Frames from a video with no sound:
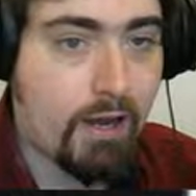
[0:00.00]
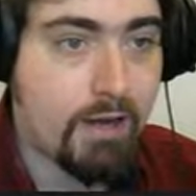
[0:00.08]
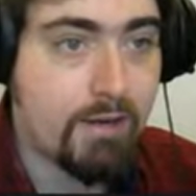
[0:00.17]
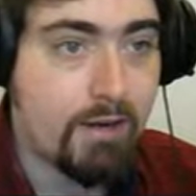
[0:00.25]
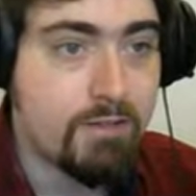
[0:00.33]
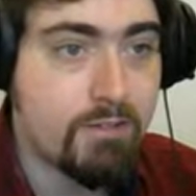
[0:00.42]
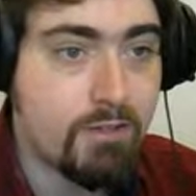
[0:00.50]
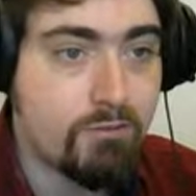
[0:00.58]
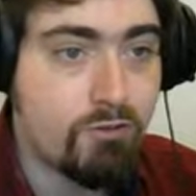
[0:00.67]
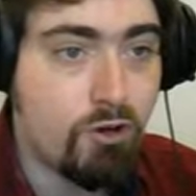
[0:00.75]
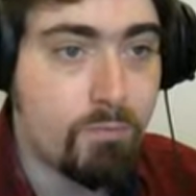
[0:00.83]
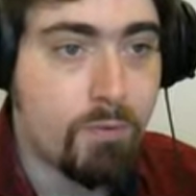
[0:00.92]
And I see a
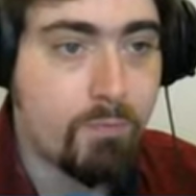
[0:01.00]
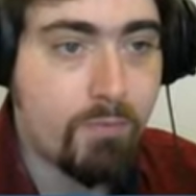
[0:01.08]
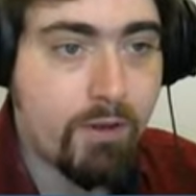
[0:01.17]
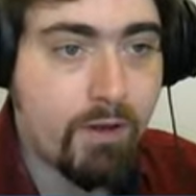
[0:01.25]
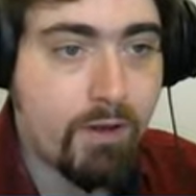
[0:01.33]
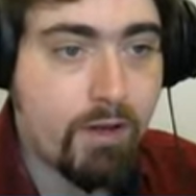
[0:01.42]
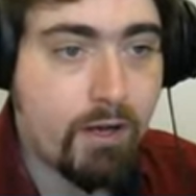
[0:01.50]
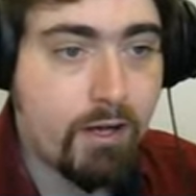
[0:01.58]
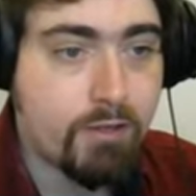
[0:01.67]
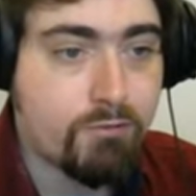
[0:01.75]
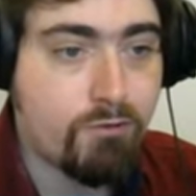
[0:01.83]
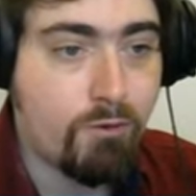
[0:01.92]
drop
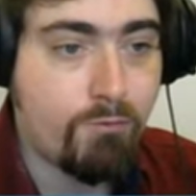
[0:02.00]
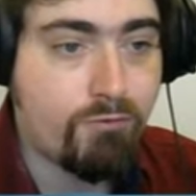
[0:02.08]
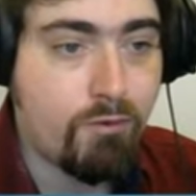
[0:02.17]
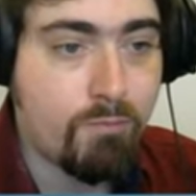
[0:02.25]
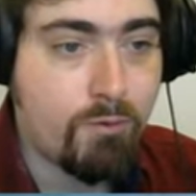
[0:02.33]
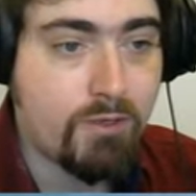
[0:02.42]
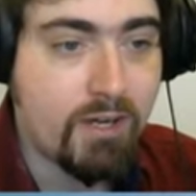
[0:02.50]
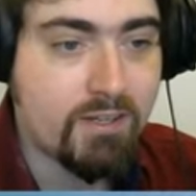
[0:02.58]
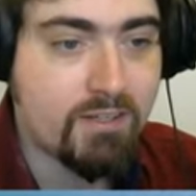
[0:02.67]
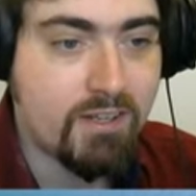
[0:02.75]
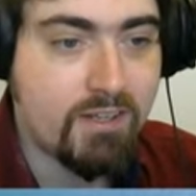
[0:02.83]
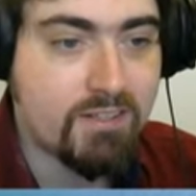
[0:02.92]
a drop from
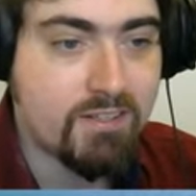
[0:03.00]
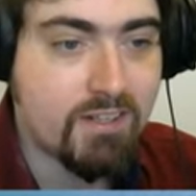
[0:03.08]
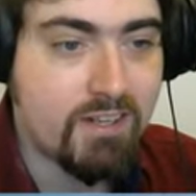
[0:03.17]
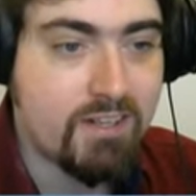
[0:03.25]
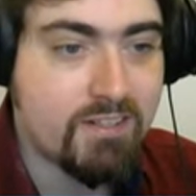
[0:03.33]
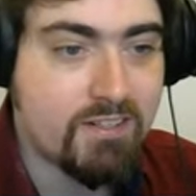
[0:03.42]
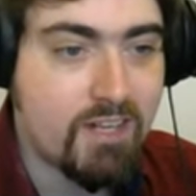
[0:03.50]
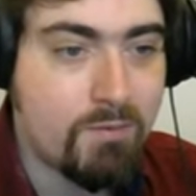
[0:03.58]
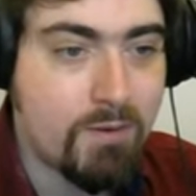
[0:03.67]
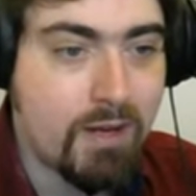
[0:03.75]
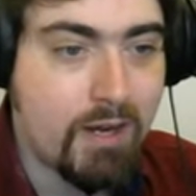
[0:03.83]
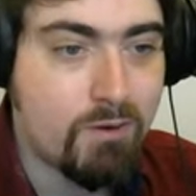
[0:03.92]
Bodexius is
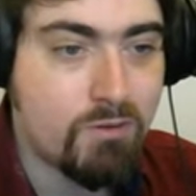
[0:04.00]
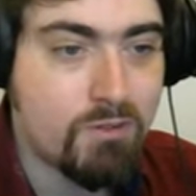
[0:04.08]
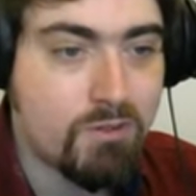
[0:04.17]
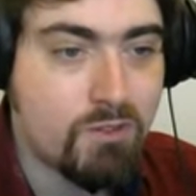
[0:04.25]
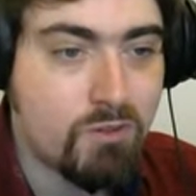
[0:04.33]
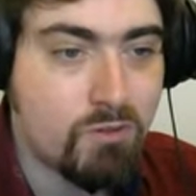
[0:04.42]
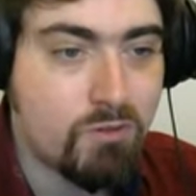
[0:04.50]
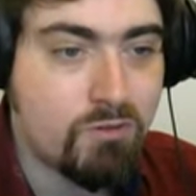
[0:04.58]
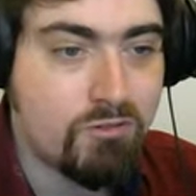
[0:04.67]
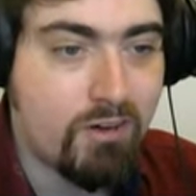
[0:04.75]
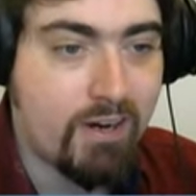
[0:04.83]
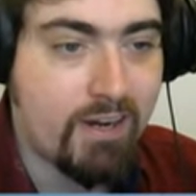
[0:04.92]
coming out to
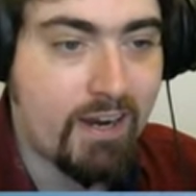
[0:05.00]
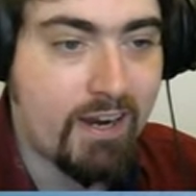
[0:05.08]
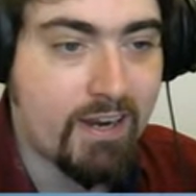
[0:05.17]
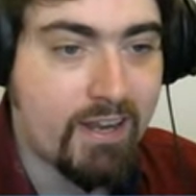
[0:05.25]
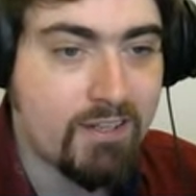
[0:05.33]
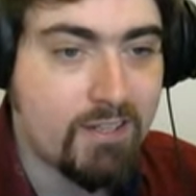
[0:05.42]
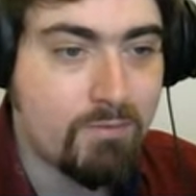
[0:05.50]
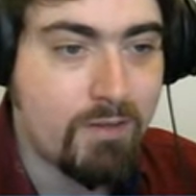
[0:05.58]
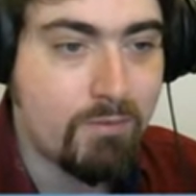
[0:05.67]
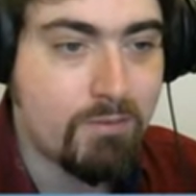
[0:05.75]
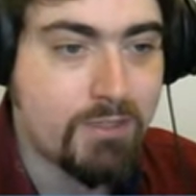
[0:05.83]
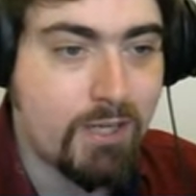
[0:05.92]
try and get some
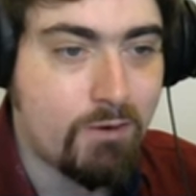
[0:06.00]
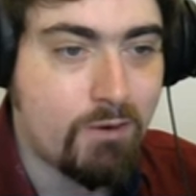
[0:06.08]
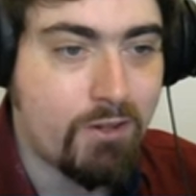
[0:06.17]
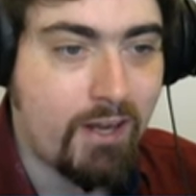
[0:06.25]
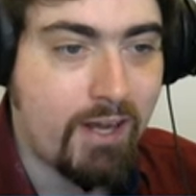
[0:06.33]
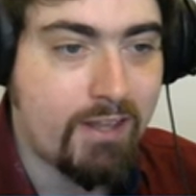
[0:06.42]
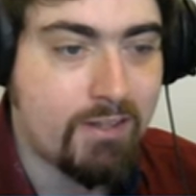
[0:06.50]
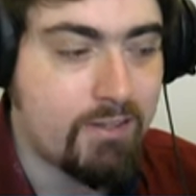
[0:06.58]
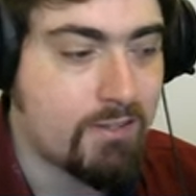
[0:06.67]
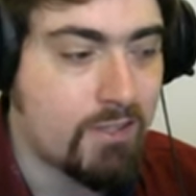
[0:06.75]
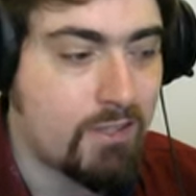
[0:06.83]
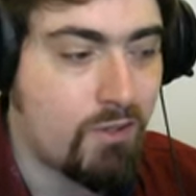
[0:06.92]
damage down on the island.
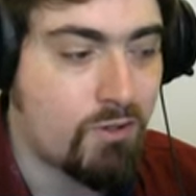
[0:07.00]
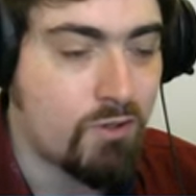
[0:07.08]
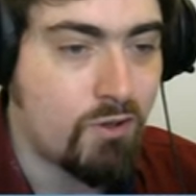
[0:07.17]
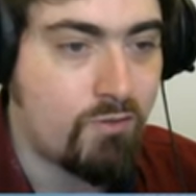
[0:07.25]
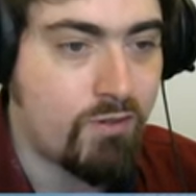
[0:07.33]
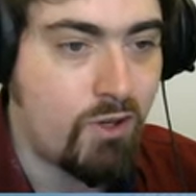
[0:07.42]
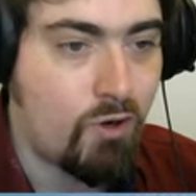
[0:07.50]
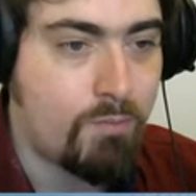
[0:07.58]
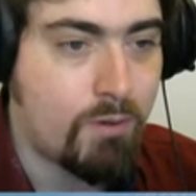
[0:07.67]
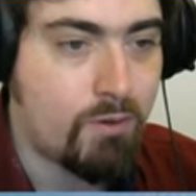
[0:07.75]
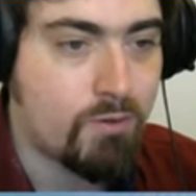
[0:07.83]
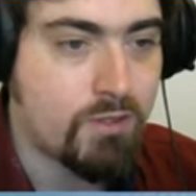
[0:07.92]
It's a lot of
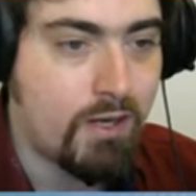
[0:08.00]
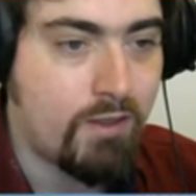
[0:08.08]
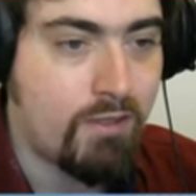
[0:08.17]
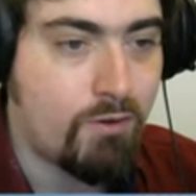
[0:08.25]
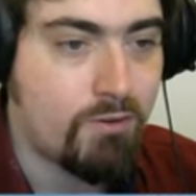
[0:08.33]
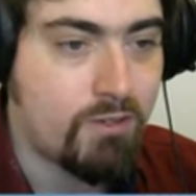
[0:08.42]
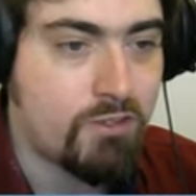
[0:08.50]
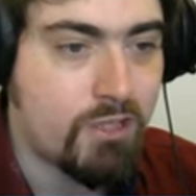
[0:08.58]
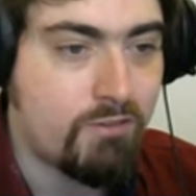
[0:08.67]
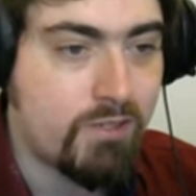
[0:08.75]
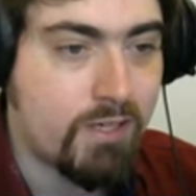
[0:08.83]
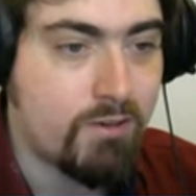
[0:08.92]
Lobos, and those are
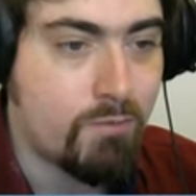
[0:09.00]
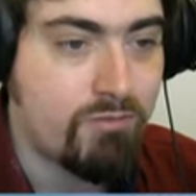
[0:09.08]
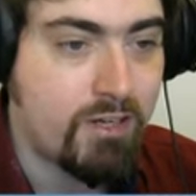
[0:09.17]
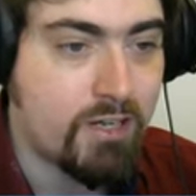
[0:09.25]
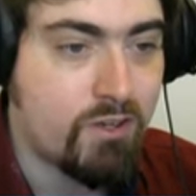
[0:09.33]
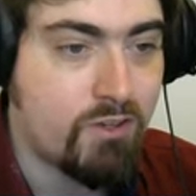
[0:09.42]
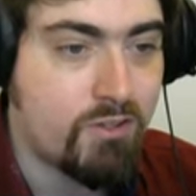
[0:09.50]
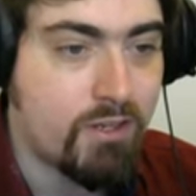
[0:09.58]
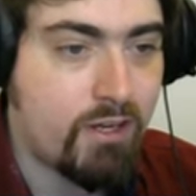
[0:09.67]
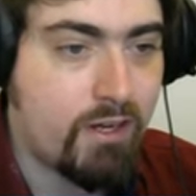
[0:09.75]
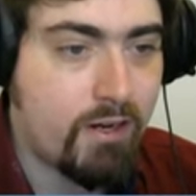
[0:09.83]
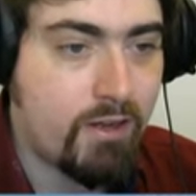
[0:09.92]
generally pretty good.
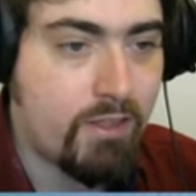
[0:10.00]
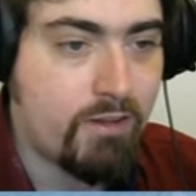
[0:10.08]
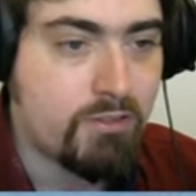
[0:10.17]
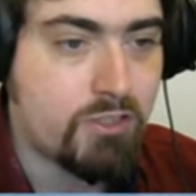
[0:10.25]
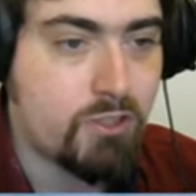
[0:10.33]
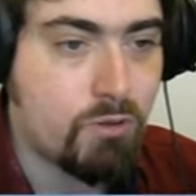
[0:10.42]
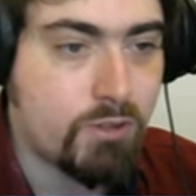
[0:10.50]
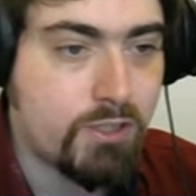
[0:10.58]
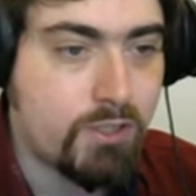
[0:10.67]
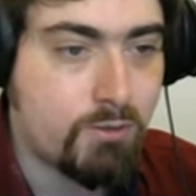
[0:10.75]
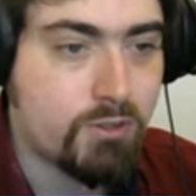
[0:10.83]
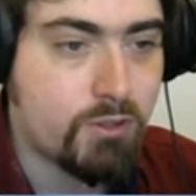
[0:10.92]
They're actually too
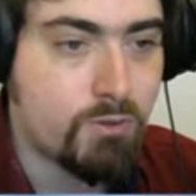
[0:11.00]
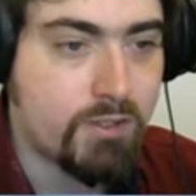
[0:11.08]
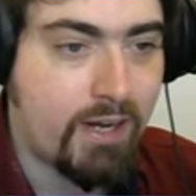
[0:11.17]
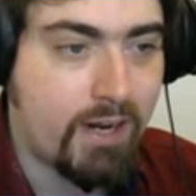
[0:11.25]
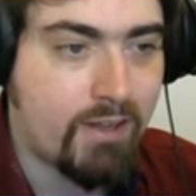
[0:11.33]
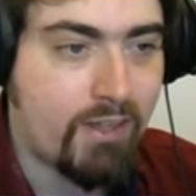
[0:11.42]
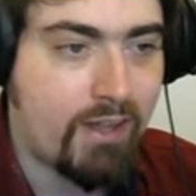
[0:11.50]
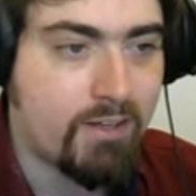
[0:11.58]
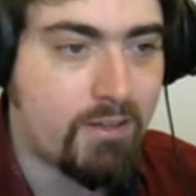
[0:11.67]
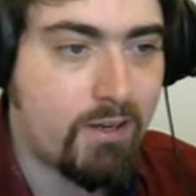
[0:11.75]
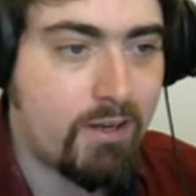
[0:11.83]
close to attack that.